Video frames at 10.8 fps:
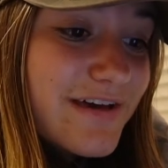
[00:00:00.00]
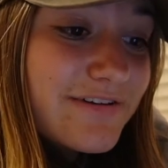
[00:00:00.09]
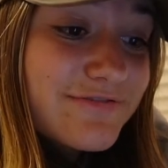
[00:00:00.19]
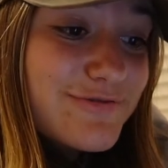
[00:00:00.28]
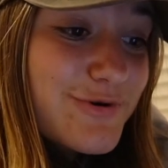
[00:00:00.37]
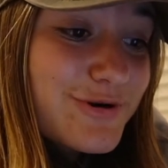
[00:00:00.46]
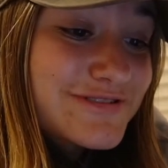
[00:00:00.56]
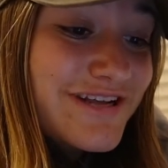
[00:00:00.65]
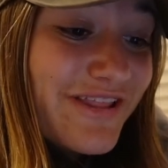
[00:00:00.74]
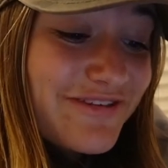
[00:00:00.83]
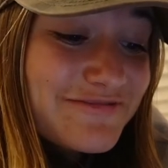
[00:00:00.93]
and four on
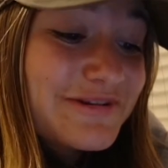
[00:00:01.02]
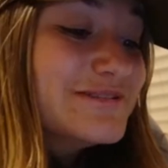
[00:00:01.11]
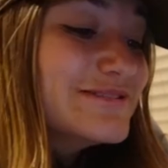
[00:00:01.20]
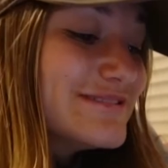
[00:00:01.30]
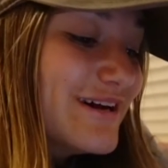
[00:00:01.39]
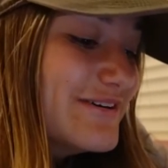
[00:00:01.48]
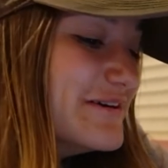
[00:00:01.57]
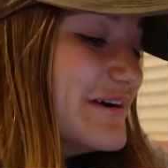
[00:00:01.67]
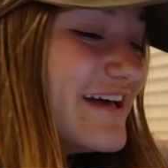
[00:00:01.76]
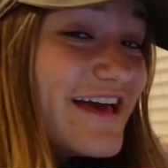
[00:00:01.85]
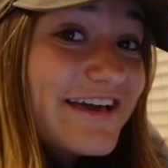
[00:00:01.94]
another one, so
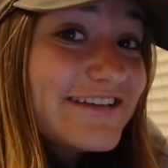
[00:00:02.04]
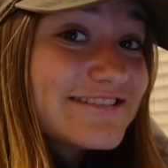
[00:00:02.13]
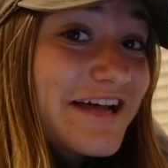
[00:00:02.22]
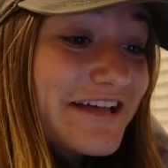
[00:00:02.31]
it's